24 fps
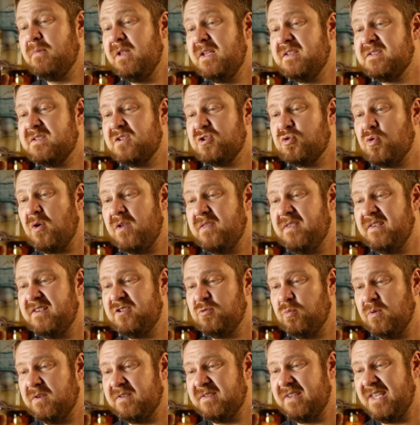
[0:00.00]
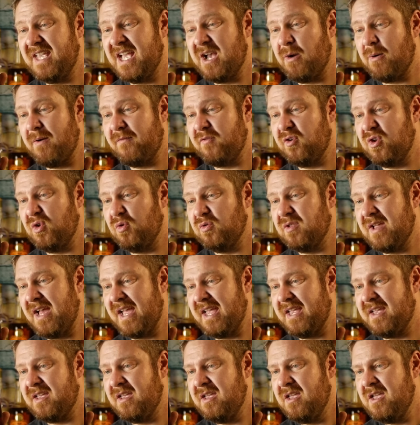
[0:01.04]
Please enjoy this whiskey however you
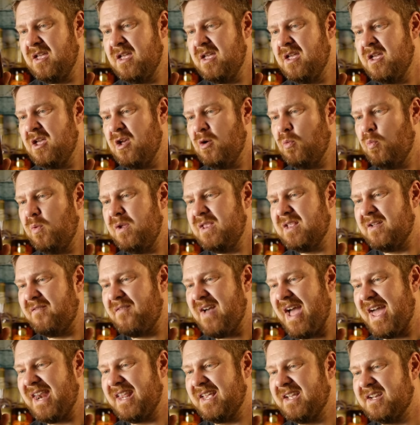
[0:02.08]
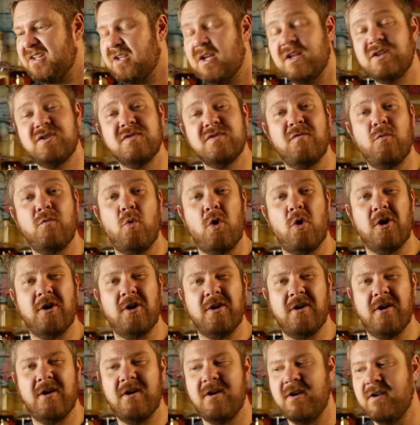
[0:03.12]
like. We love adding a touch of
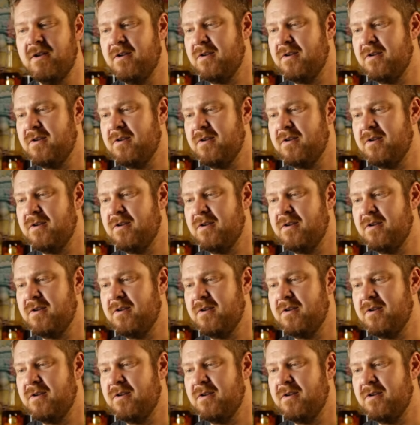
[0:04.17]
water.